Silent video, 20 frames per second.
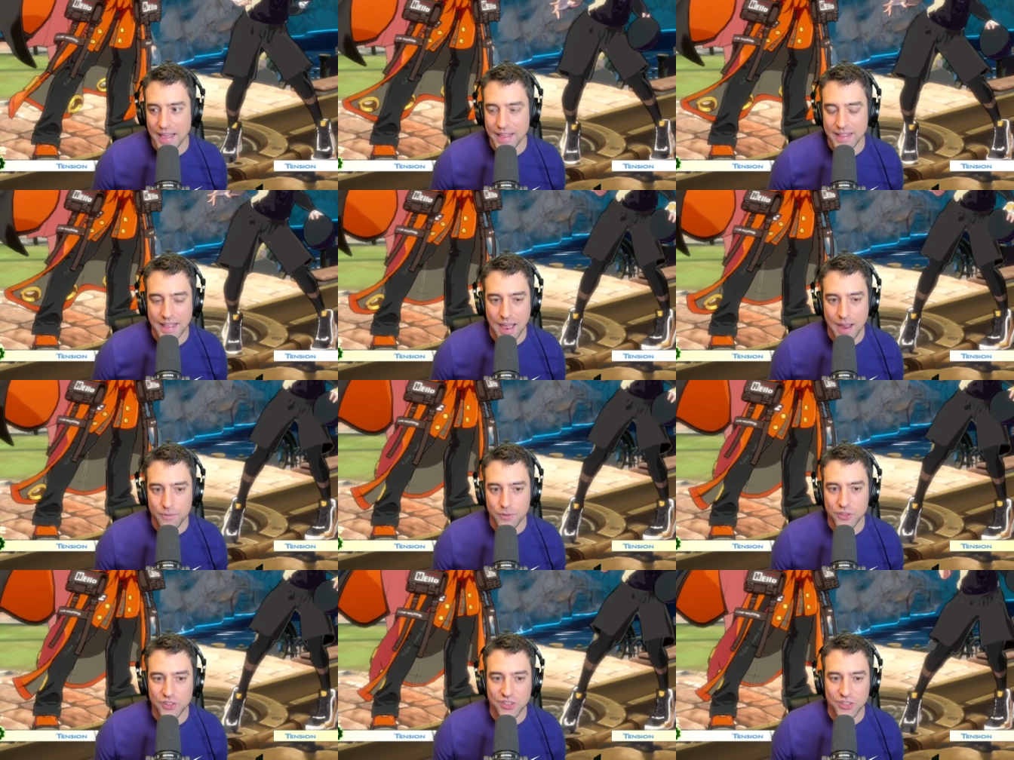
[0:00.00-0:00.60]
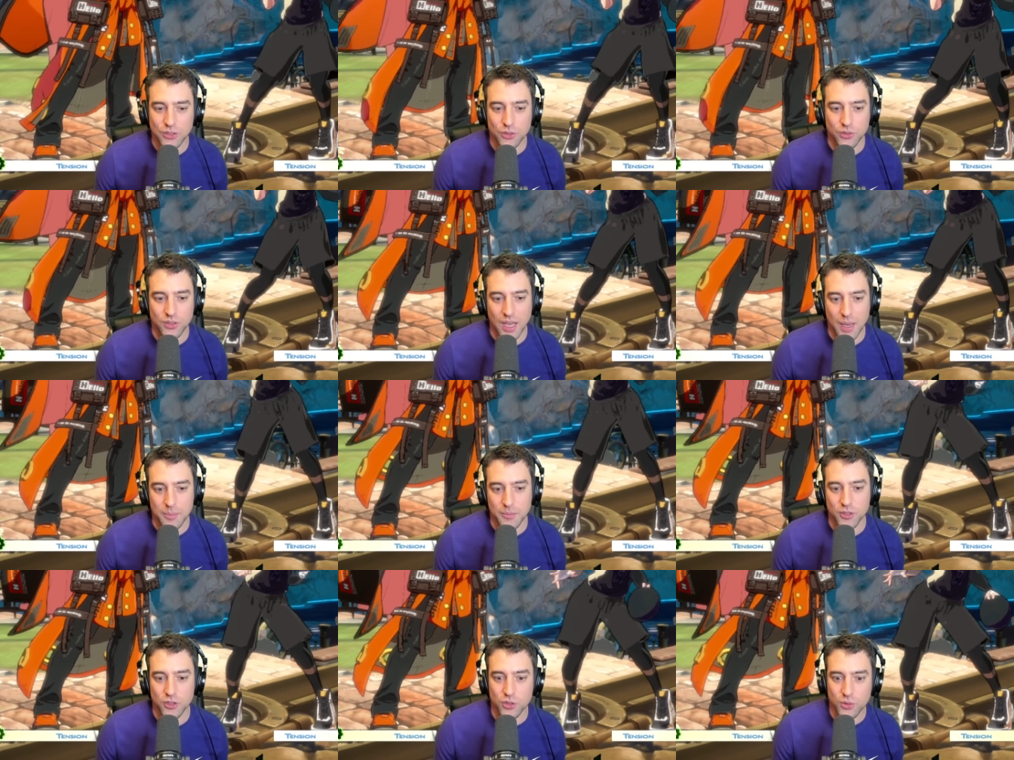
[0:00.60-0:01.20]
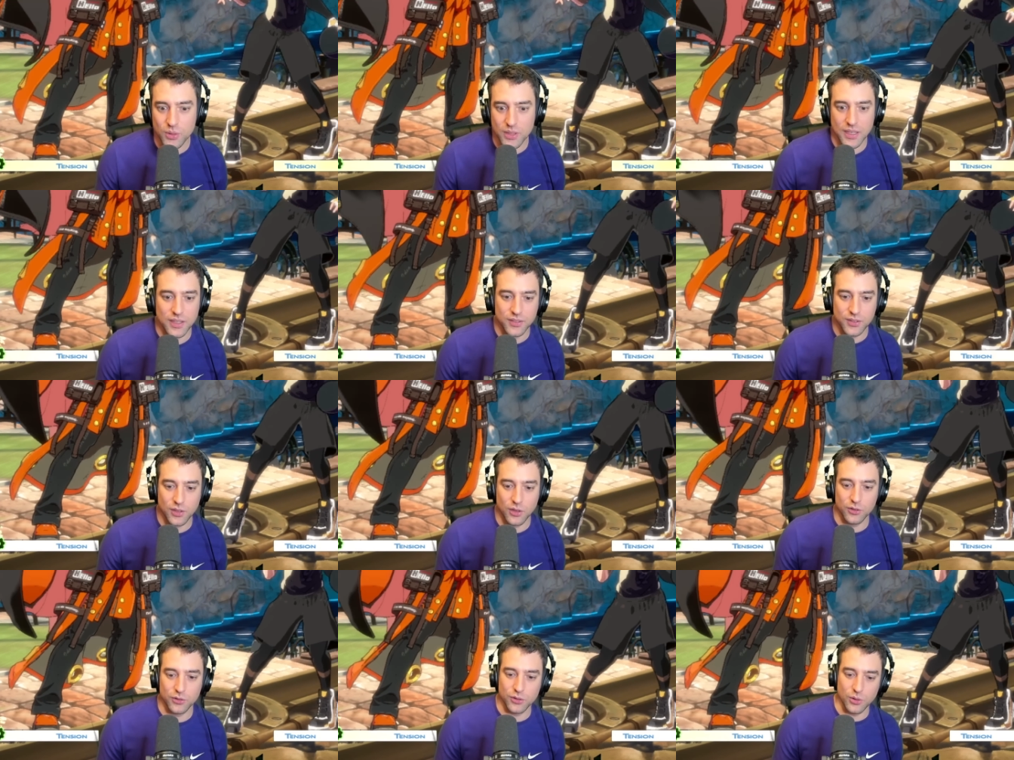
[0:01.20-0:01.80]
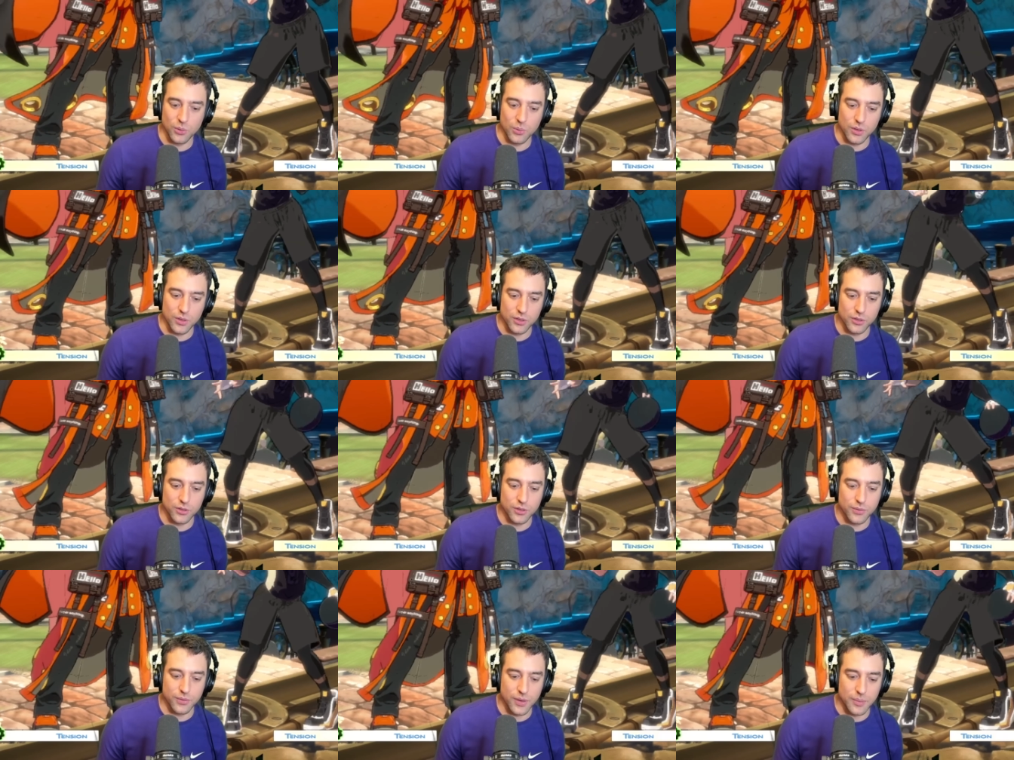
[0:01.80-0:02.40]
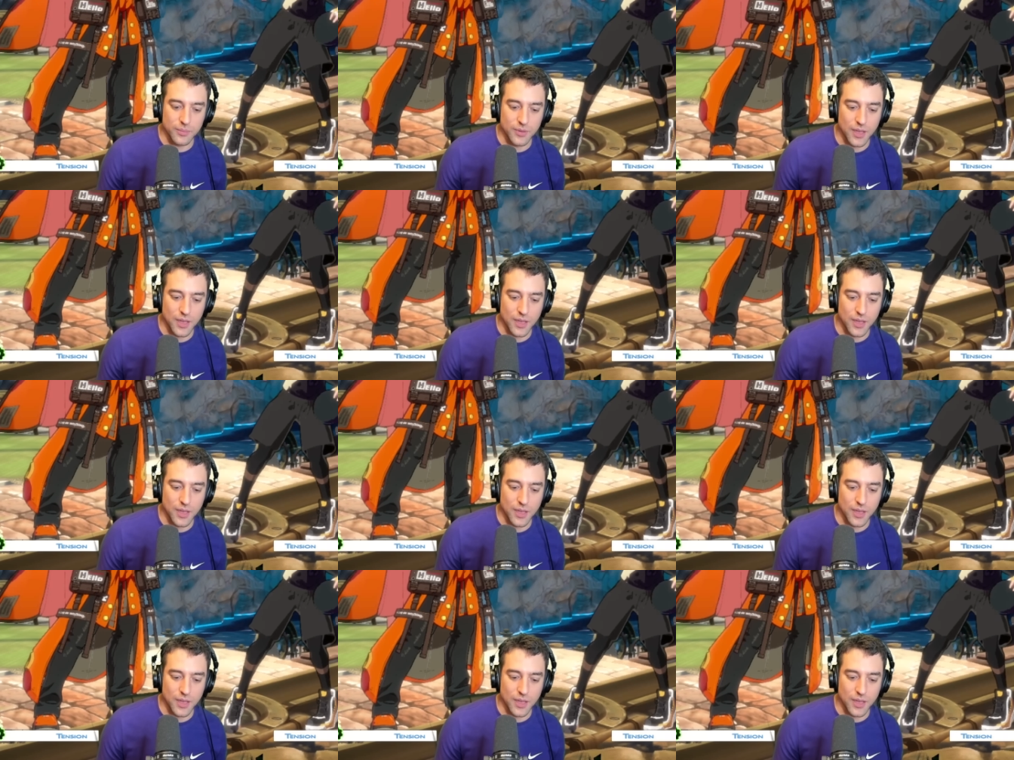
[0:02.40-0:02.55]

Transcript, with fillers: And every single time you do it, it's also one or two frame